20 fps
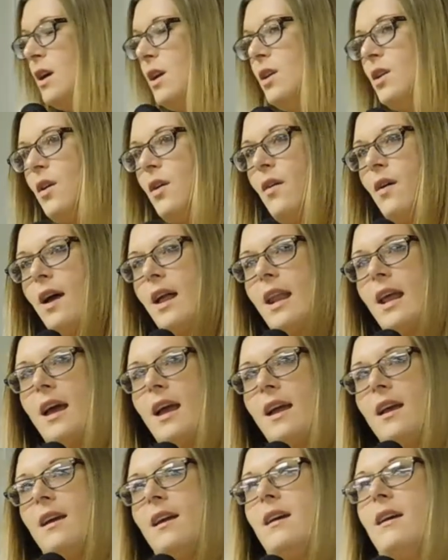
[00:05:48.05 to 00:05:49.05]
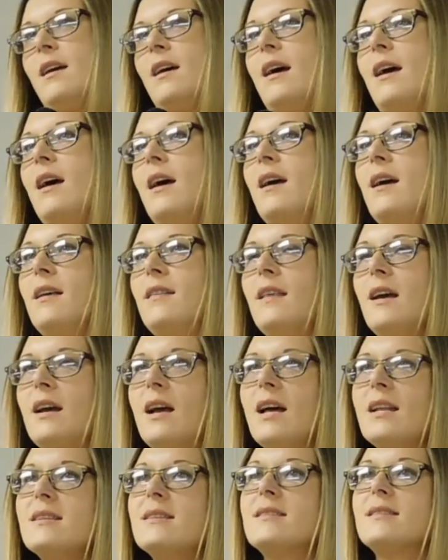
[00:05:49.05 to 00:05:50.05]
And that
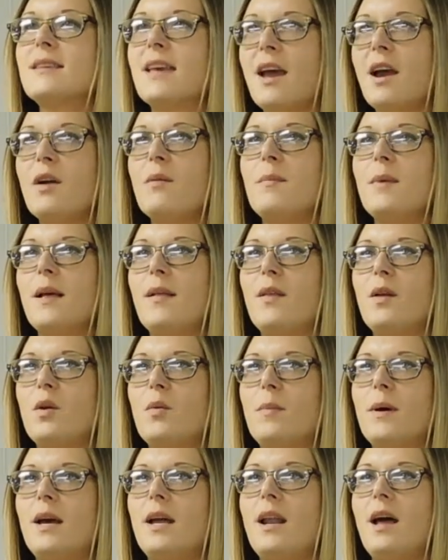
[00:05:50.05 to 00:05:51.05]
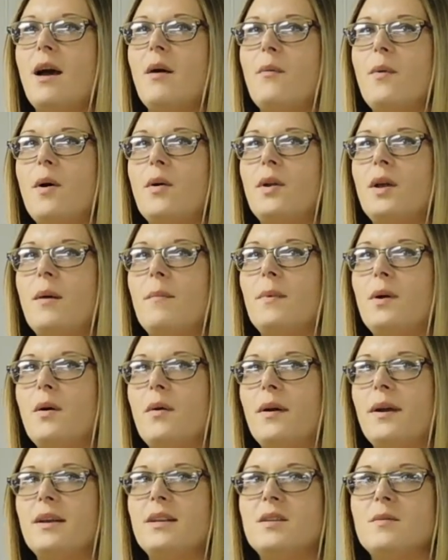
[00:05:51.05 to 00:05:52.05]
kind of scared me a little bit. I wound up
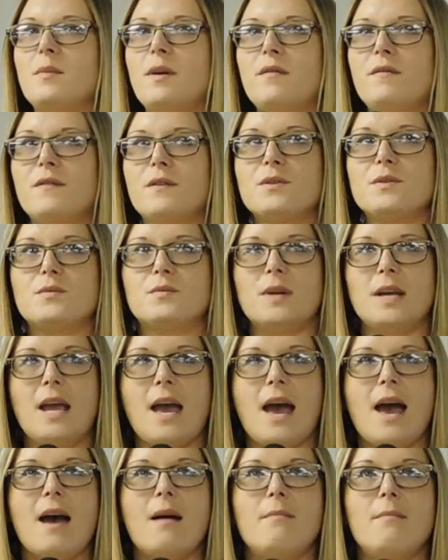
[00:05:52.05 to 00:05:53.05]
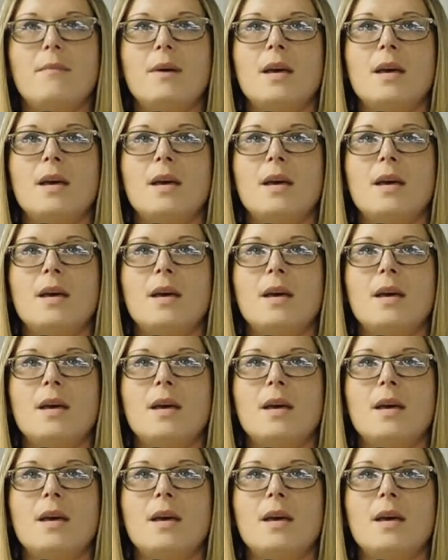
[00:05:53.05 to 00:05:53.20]
going into my first rehab